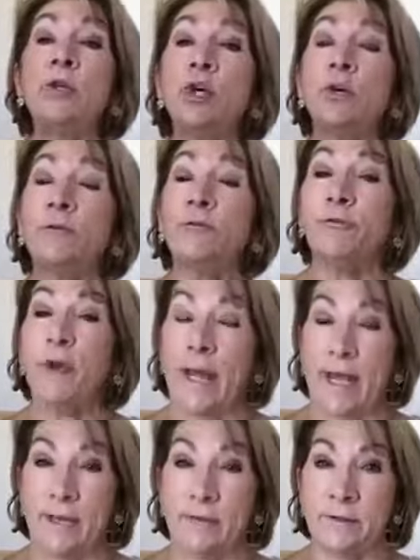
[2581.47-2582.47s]
her
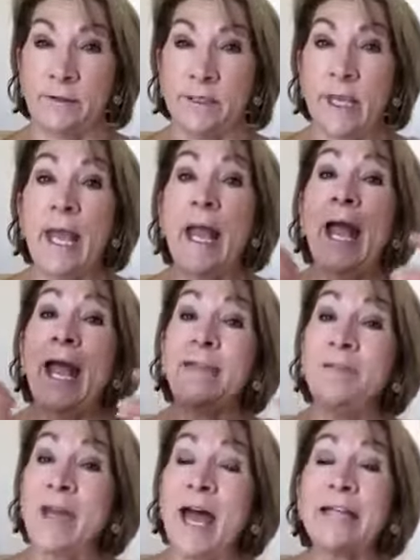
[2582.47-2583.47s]
friends.
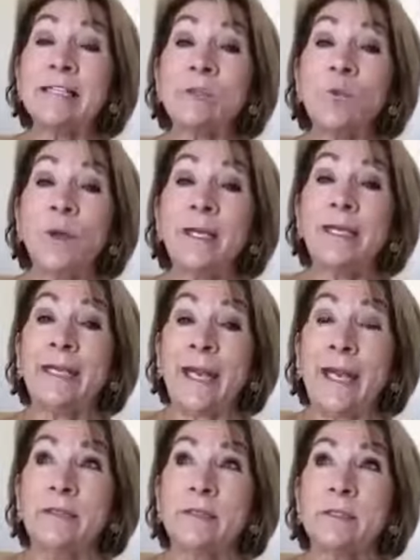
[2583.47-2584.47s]
And that's when it
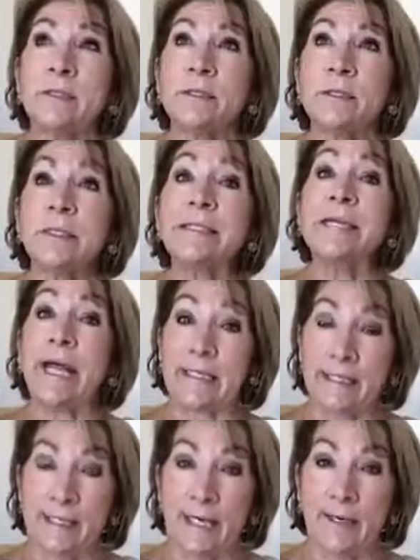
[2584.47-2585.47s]
gets
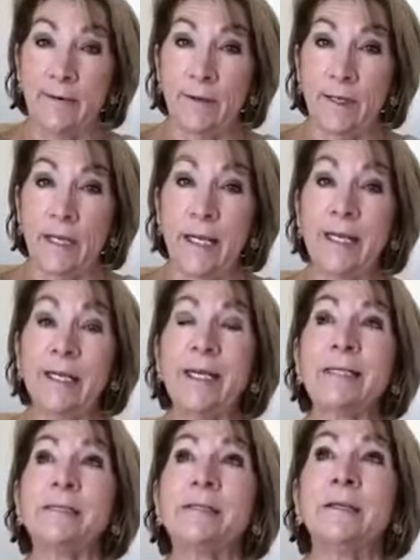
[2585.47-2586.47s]
dicey. It
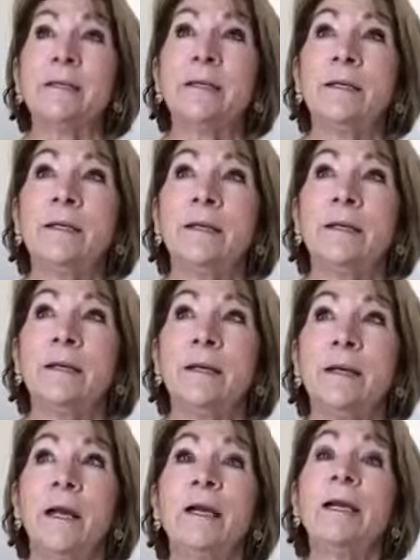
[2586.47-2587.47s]
gets
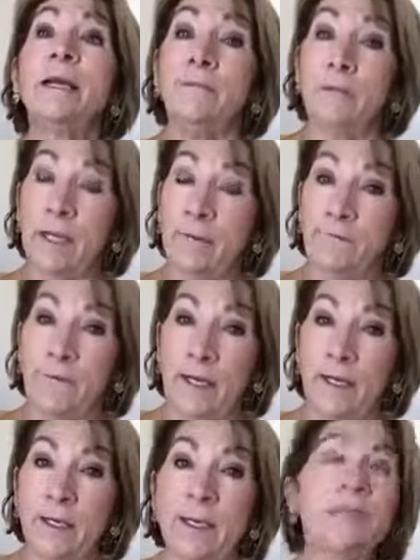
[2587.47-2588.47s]
in
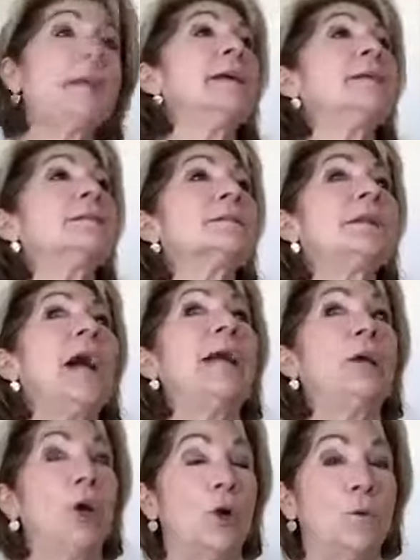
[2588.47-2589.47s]
iffy. It gets, I
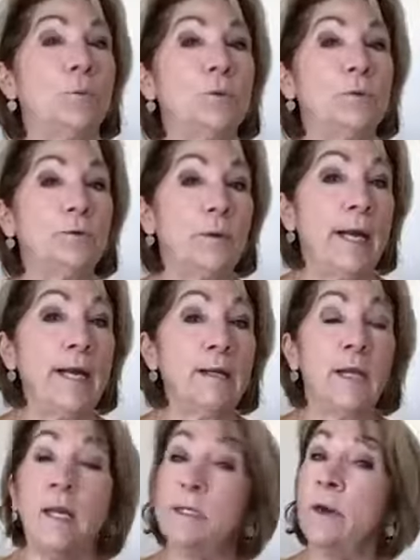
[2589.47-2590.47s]
hope, right?
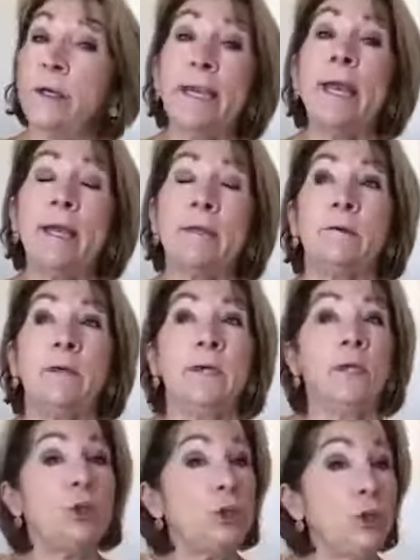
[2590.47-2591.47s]
Now, again,
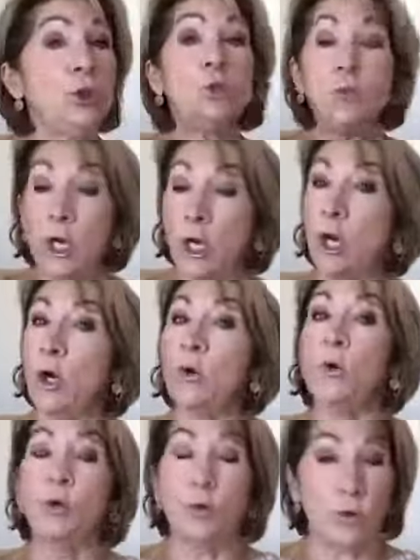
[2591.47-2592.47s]
you
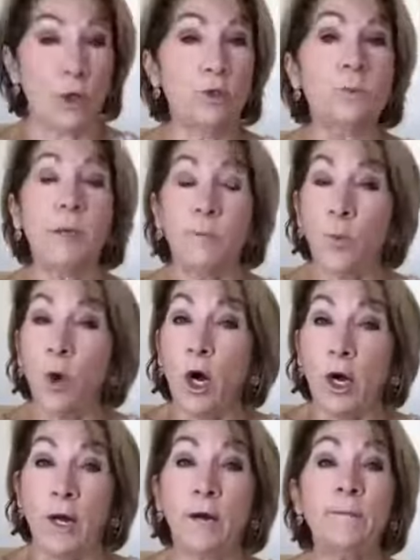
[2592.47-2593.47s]
know who those people
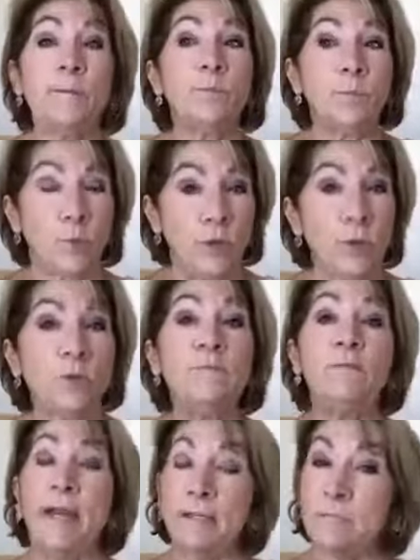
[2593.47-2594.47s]
are when you
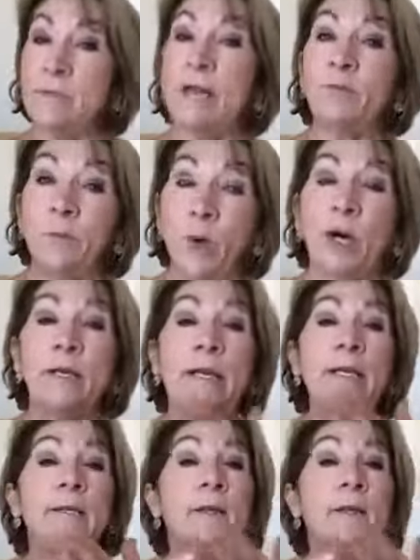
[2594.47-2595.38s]
invite them to have a party